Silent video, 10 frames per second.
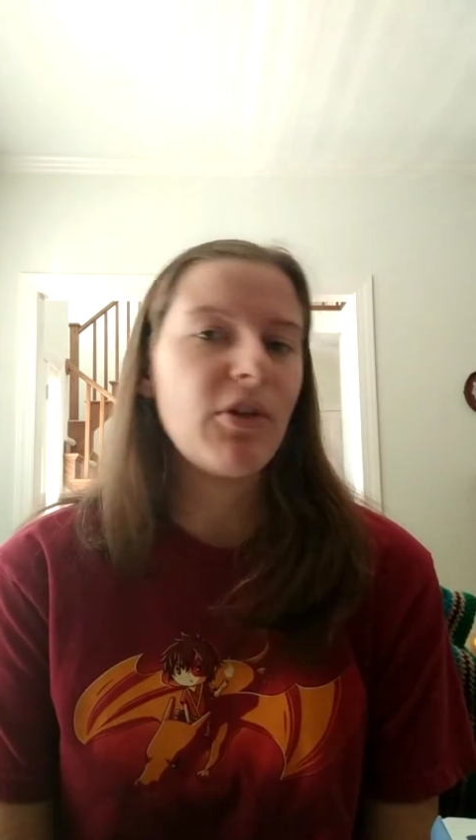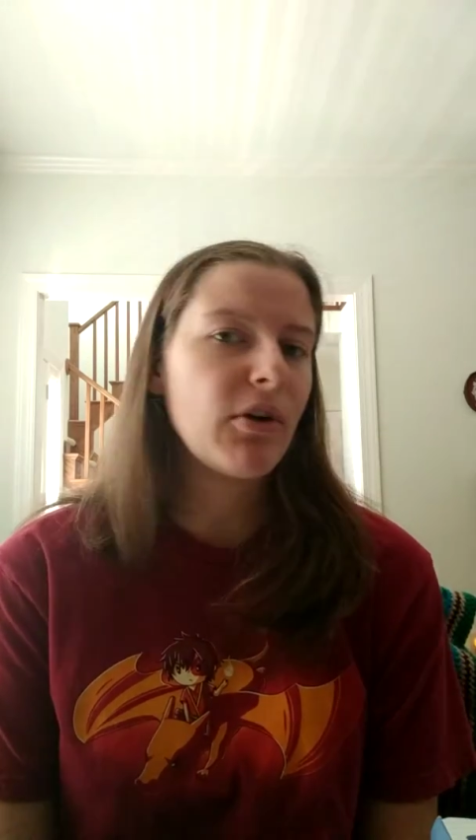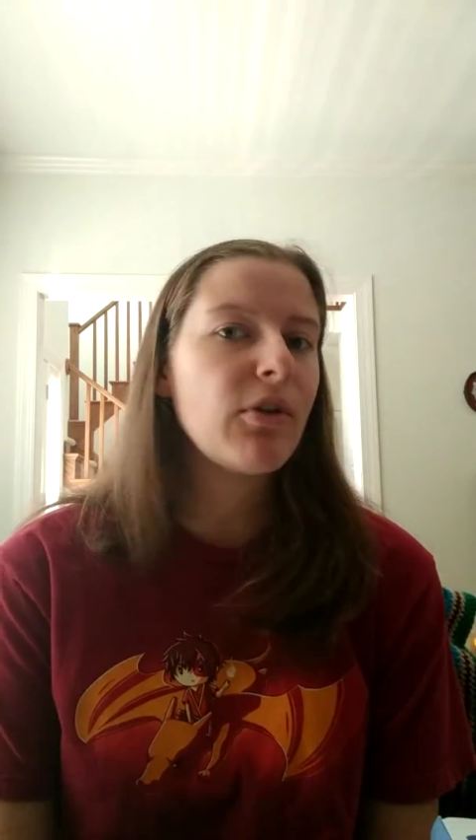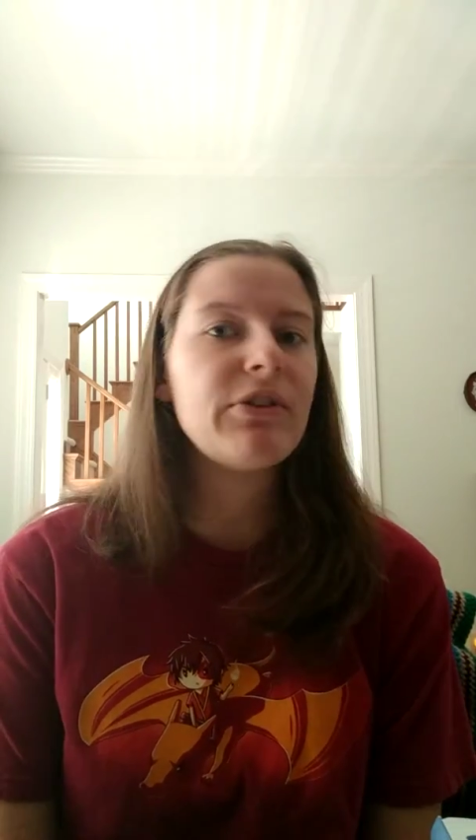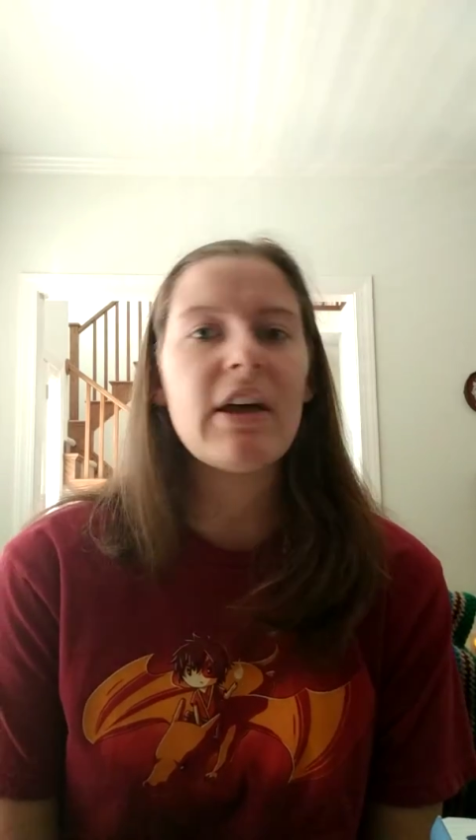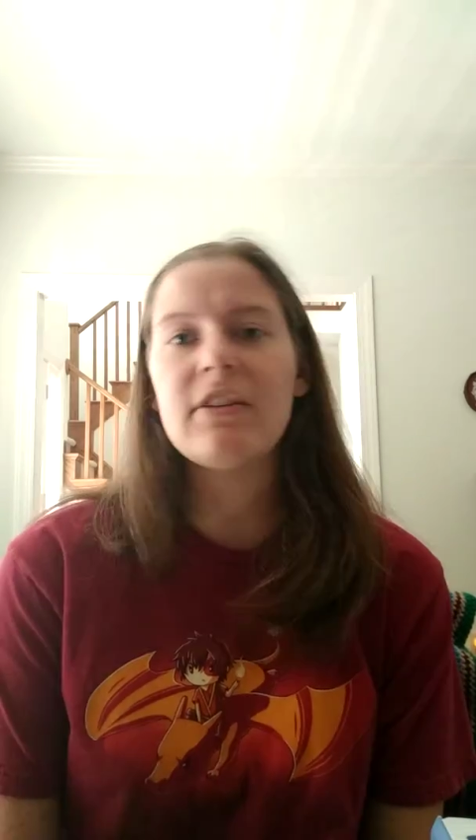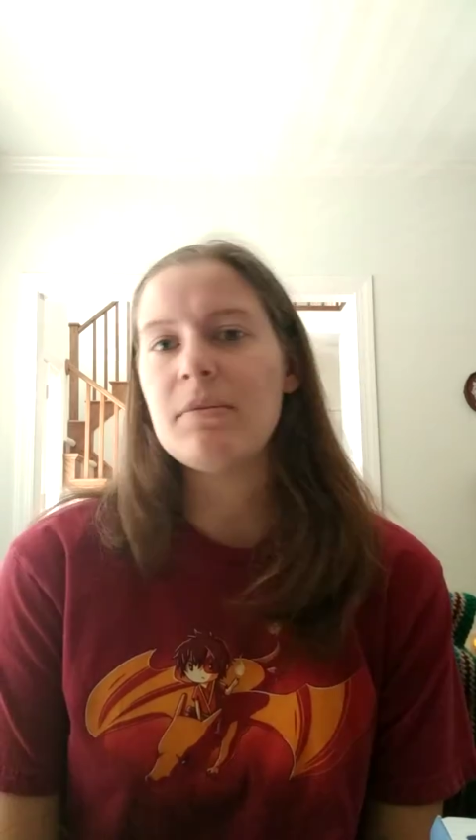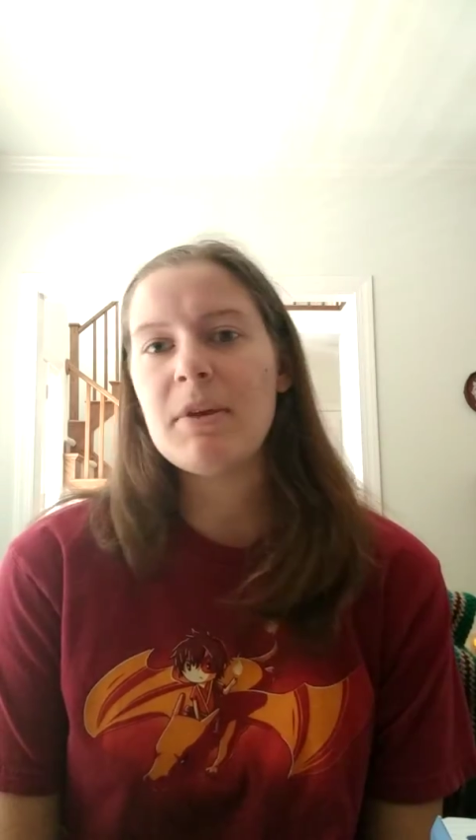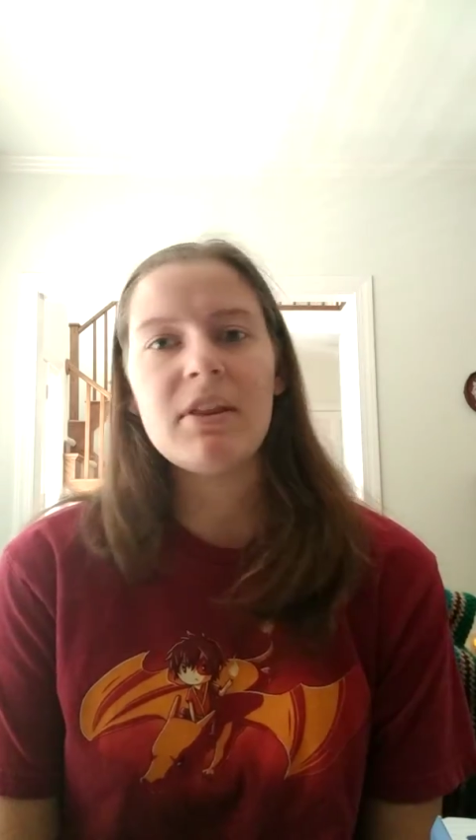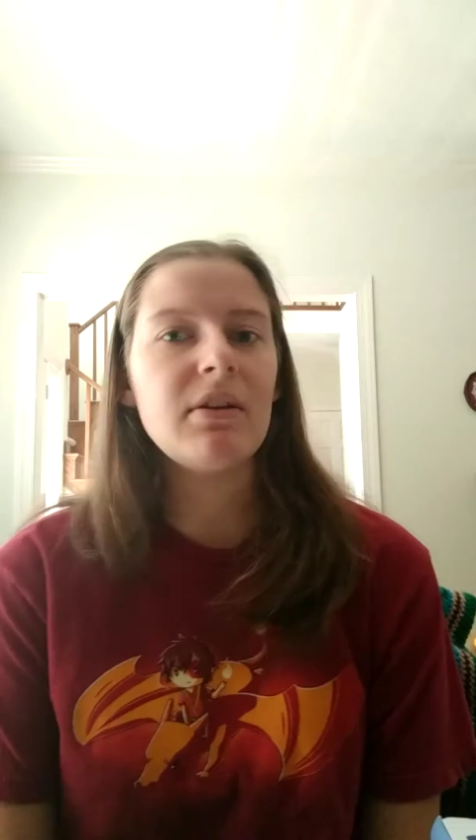the Old
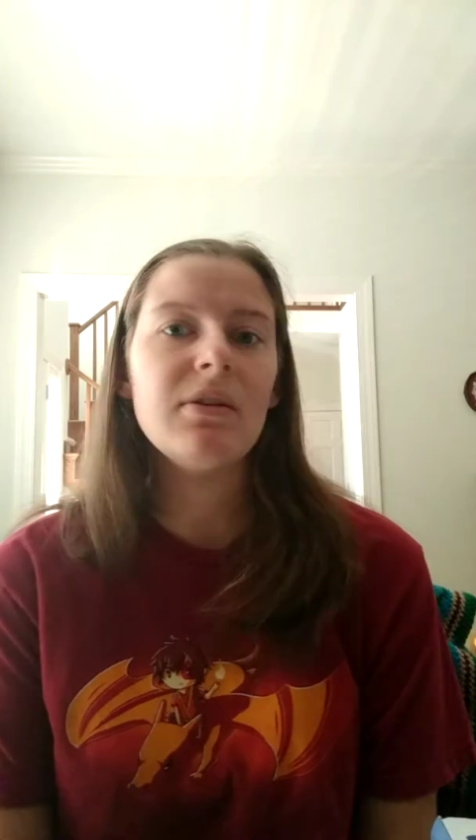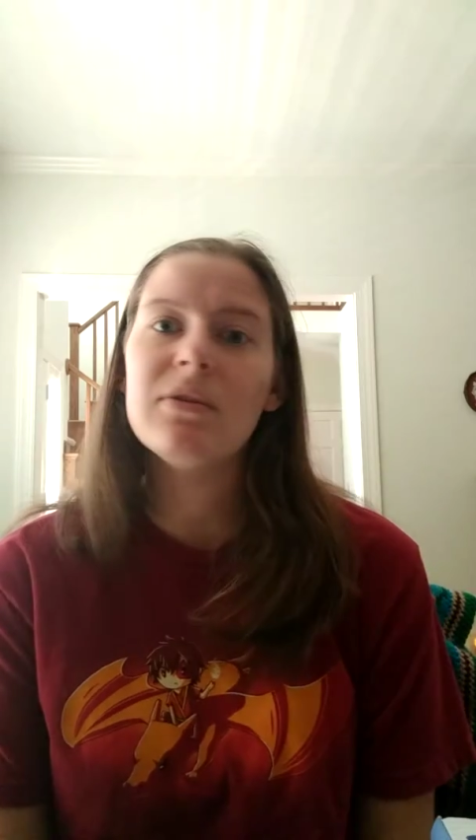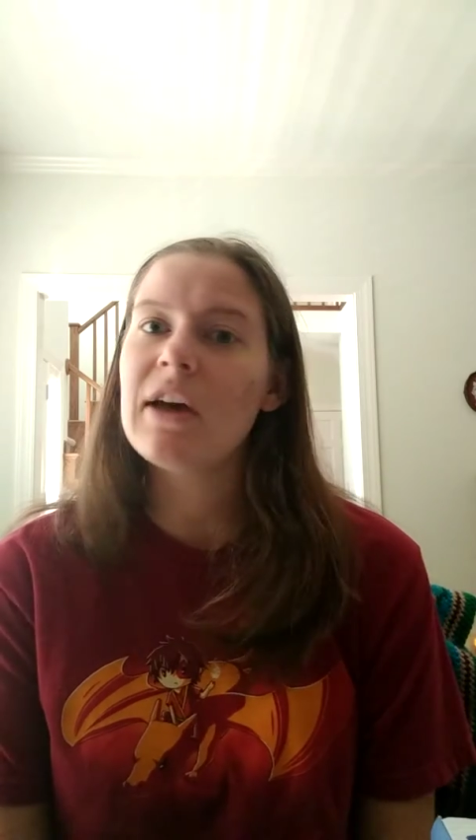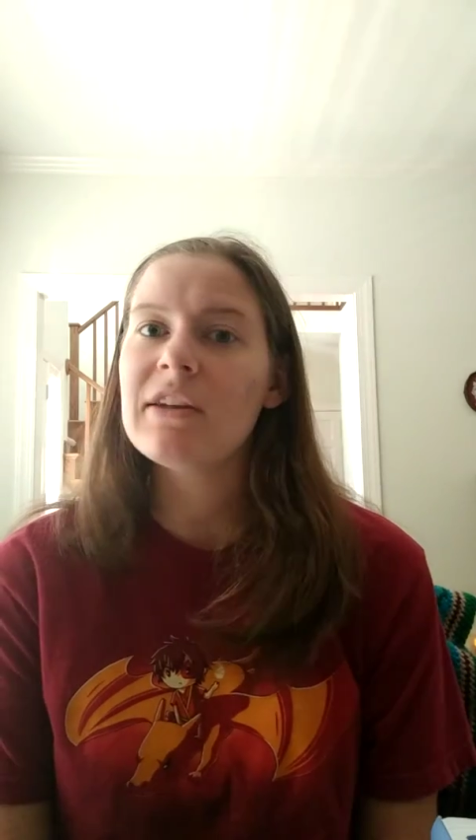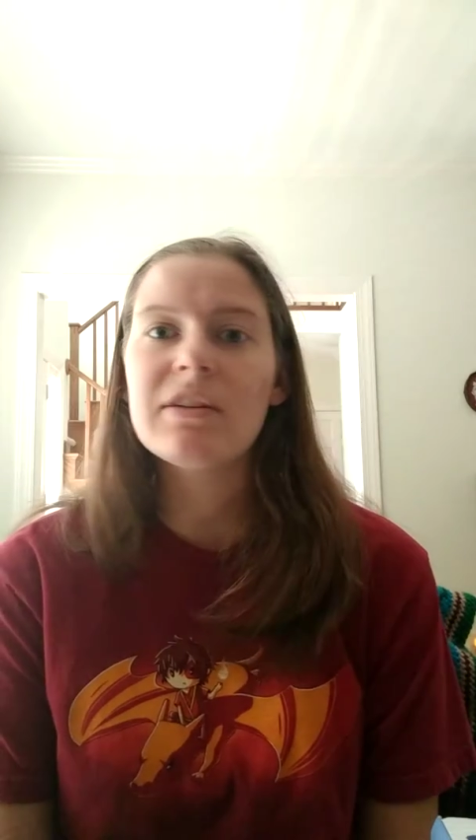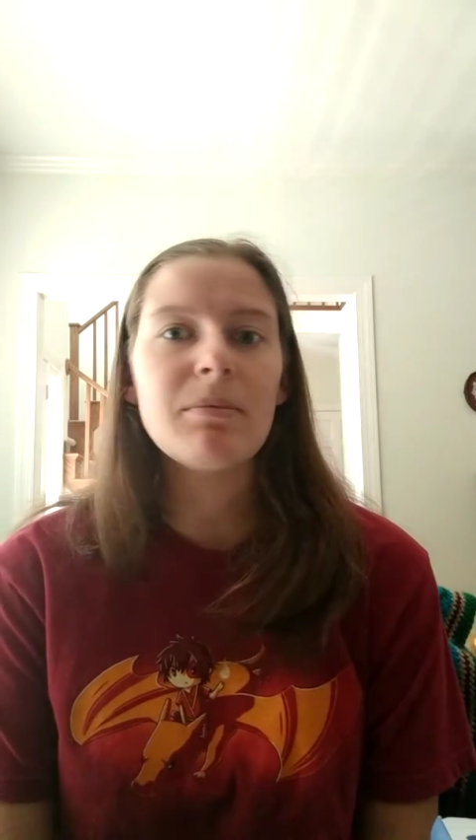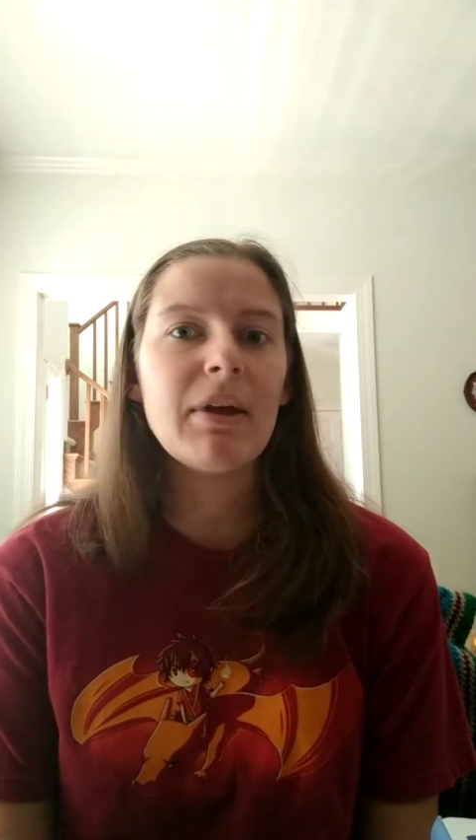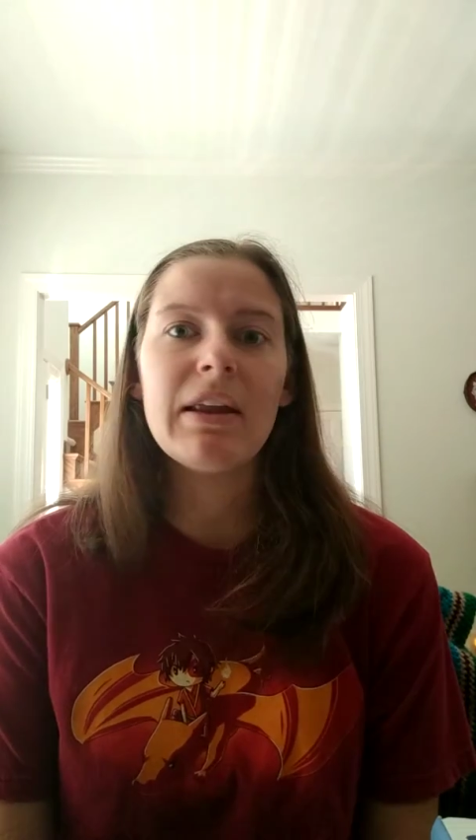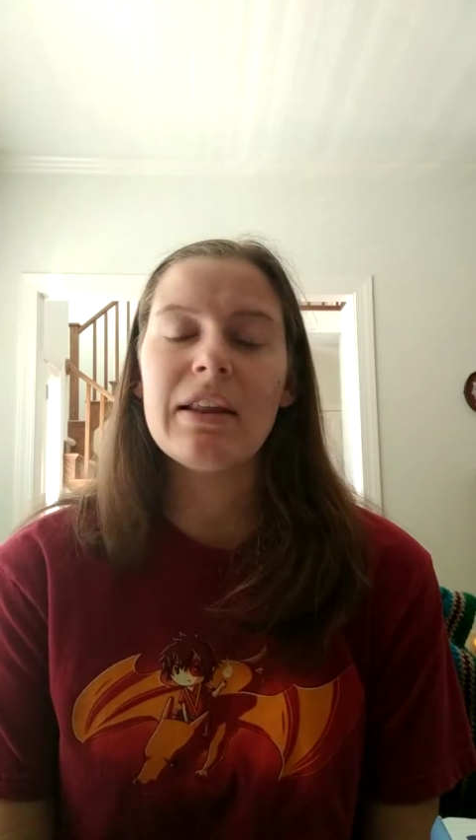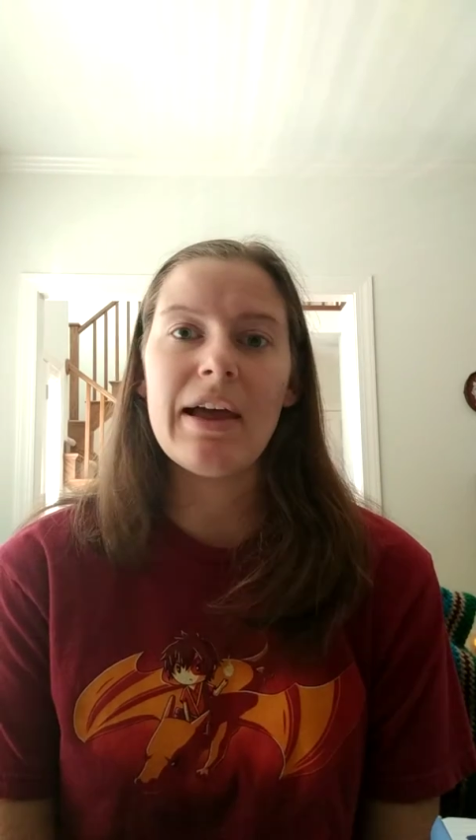Testament, the New
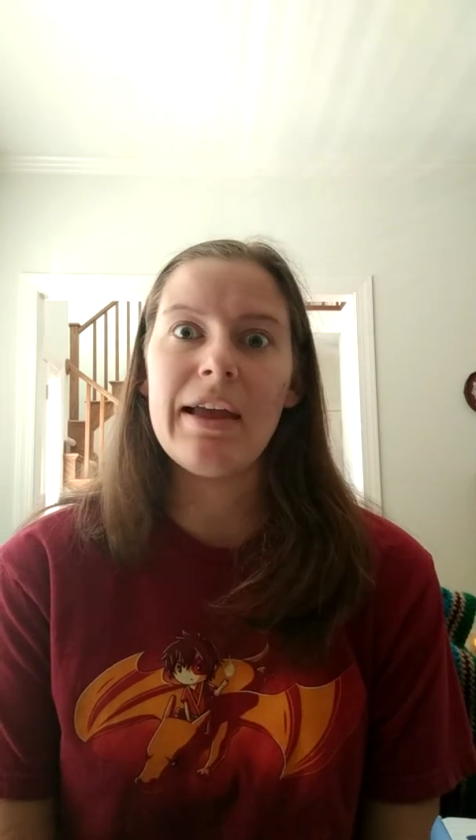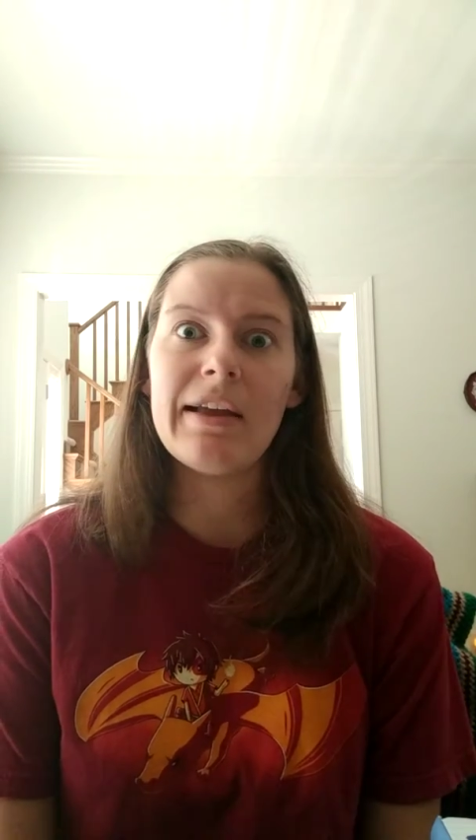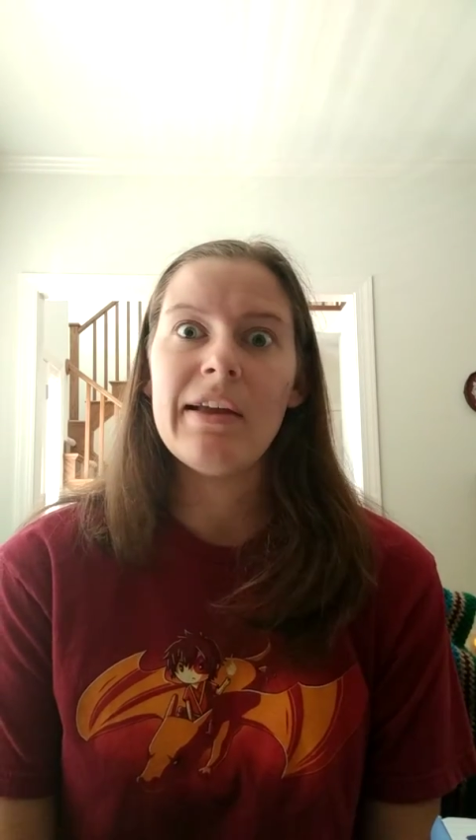Testament, like,